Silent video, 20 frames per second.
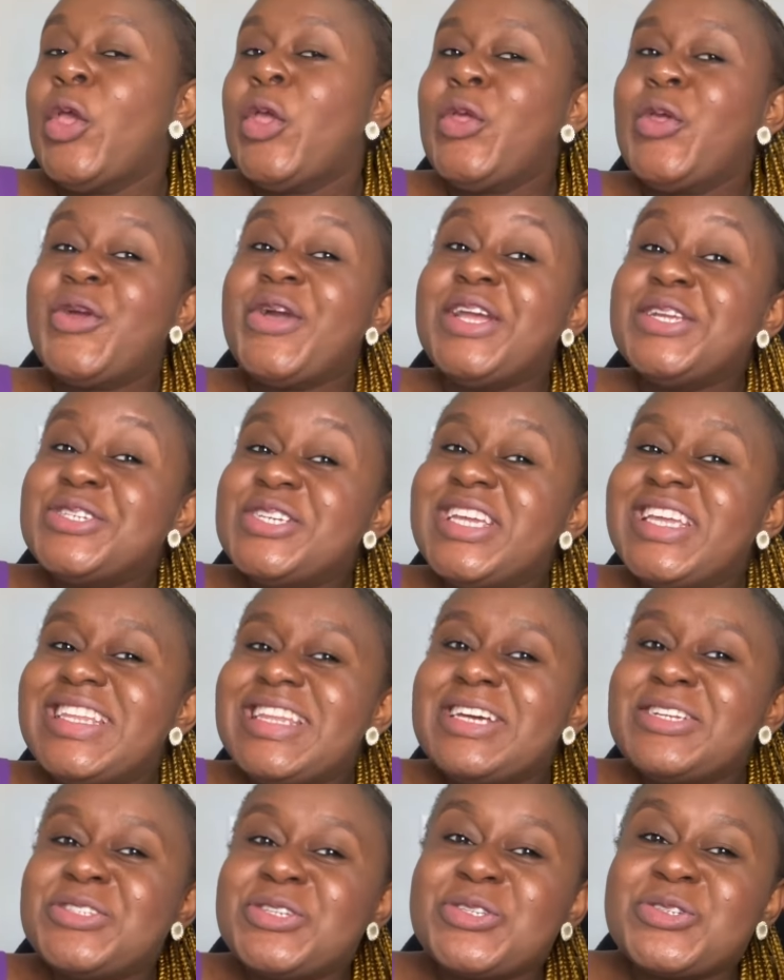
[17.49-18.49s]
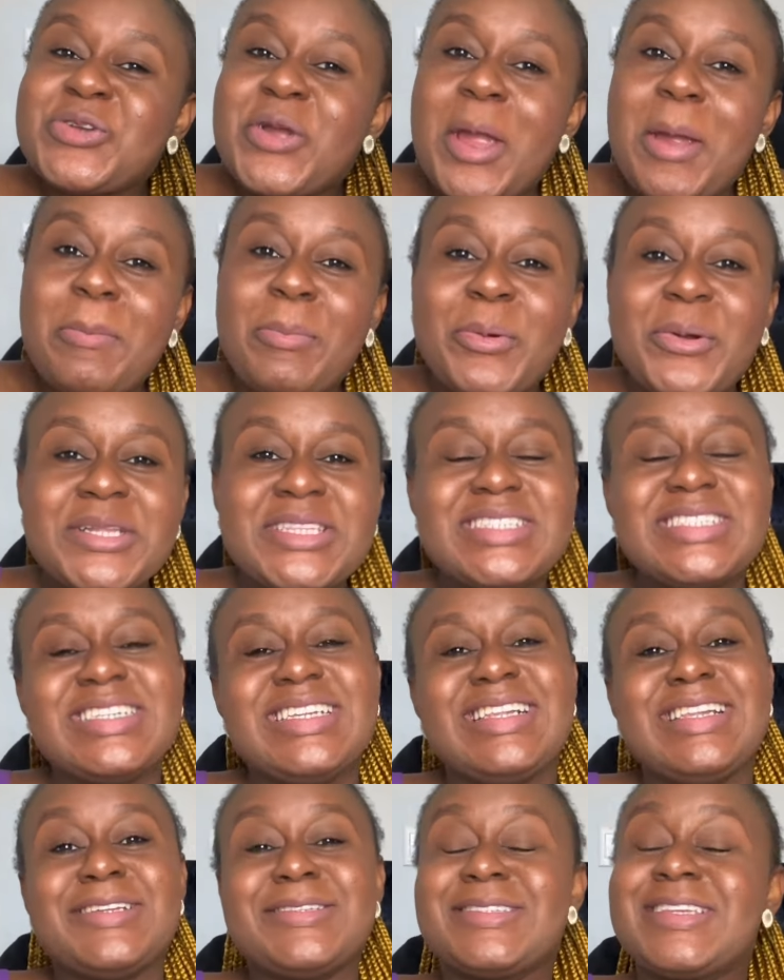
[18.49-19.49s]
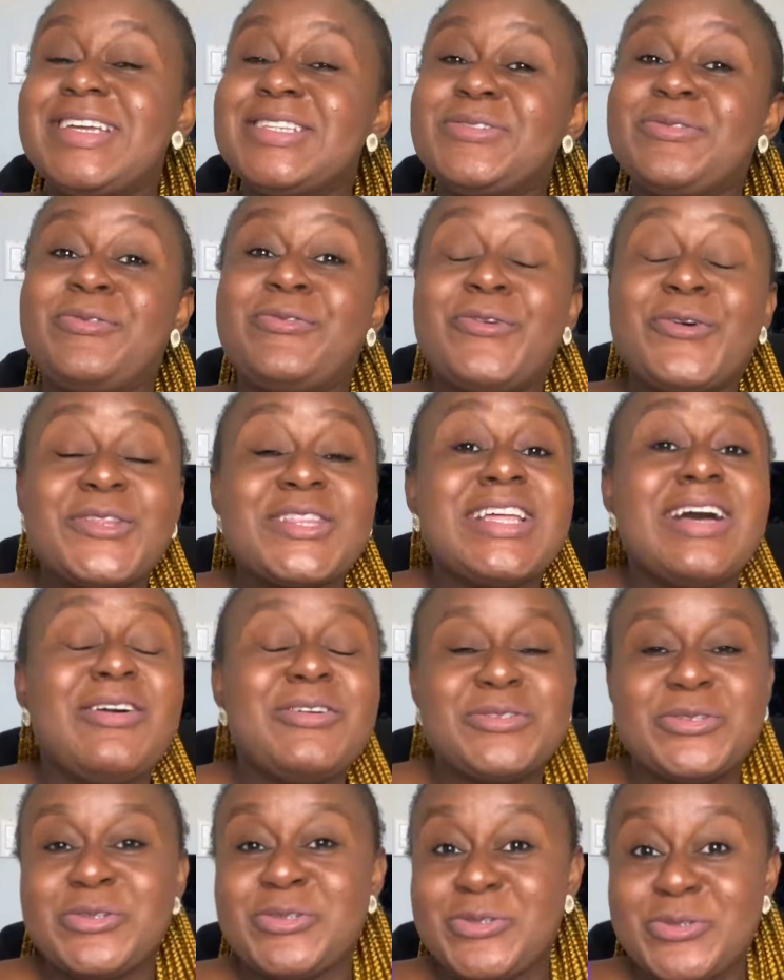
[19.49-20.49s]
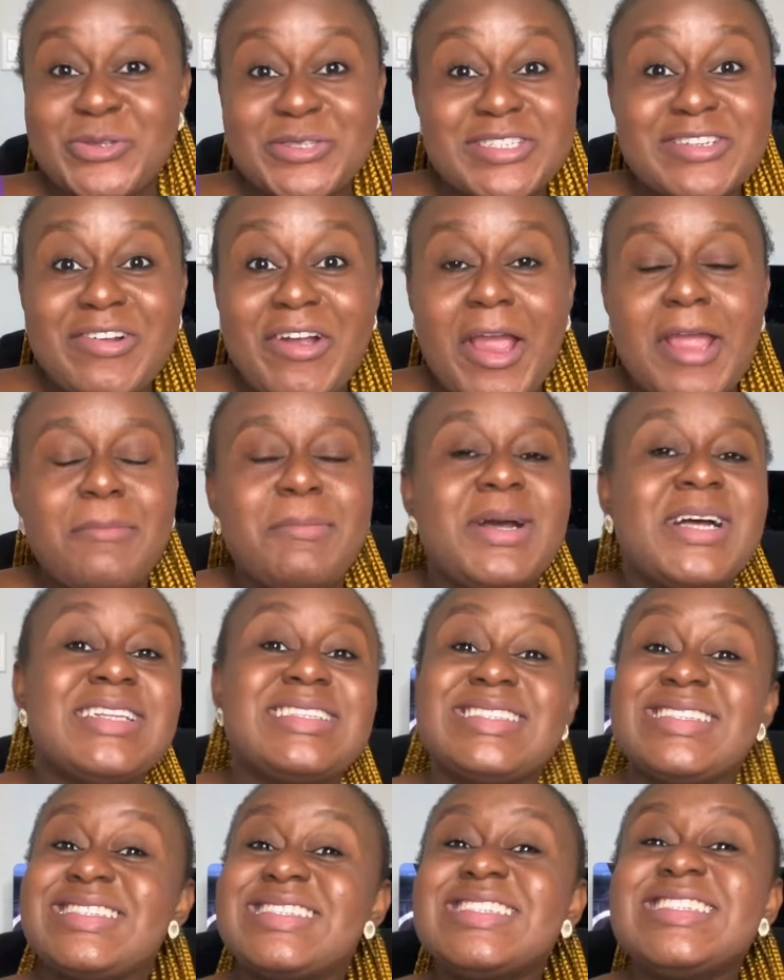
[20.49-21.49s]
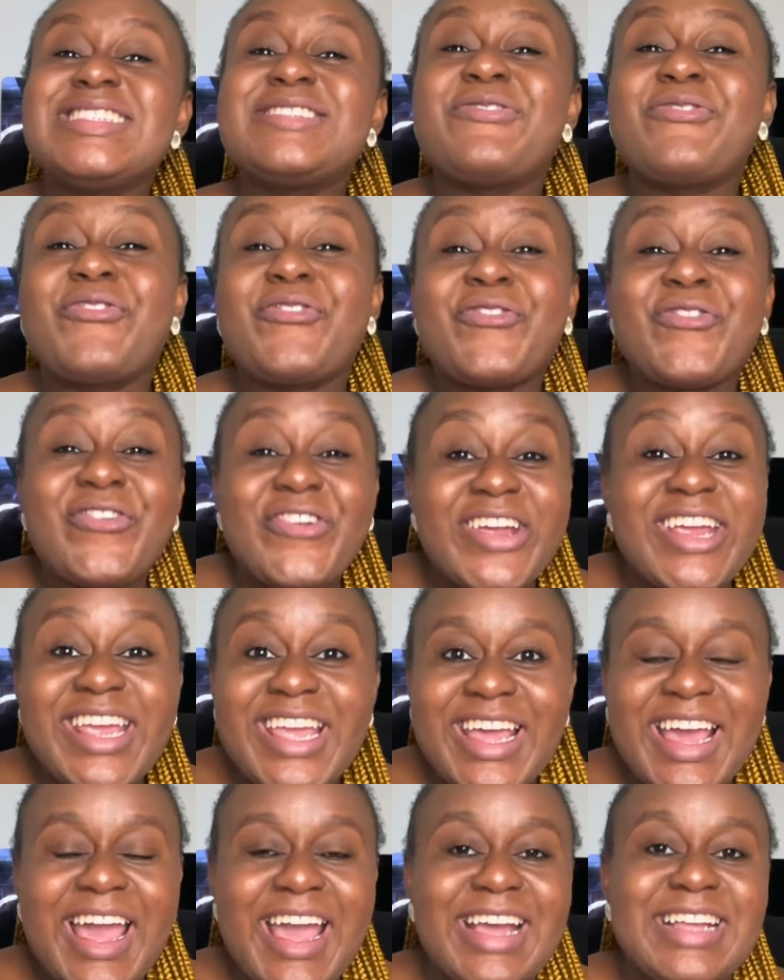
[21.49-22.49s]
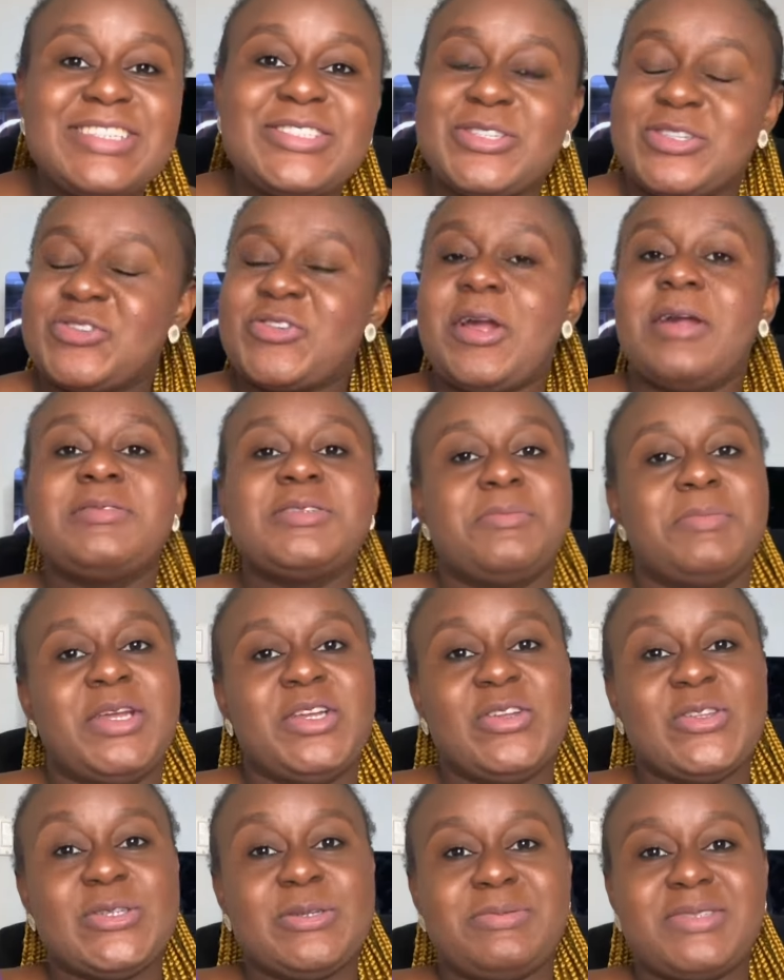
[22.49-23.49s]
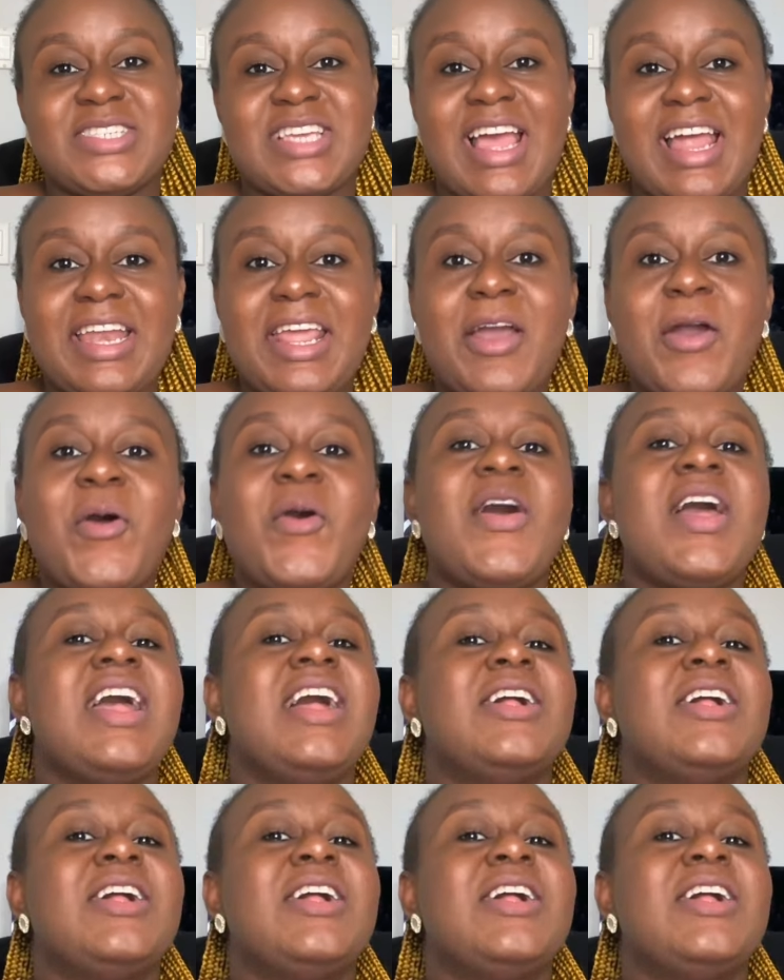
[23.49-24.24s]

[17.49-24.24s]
You guys should hit that subscribe button. Let's get to 4,000 subscribers. It is free, guys. Subscribe to my YouTube channel.